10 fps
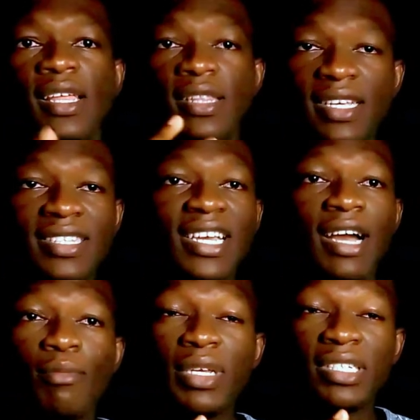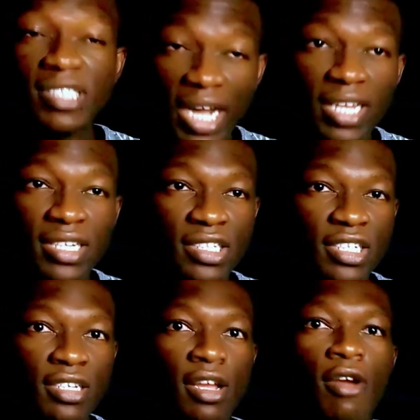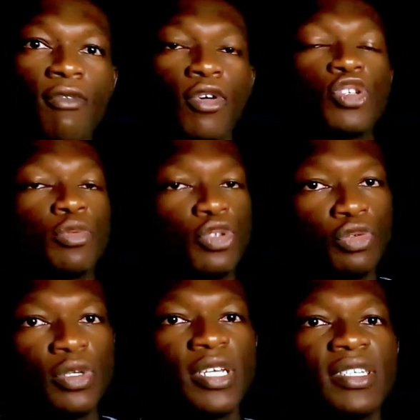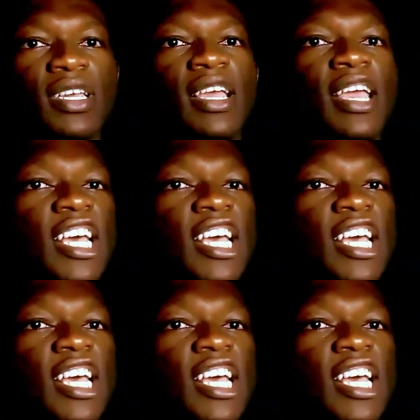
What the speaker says: This can be challenging for some students,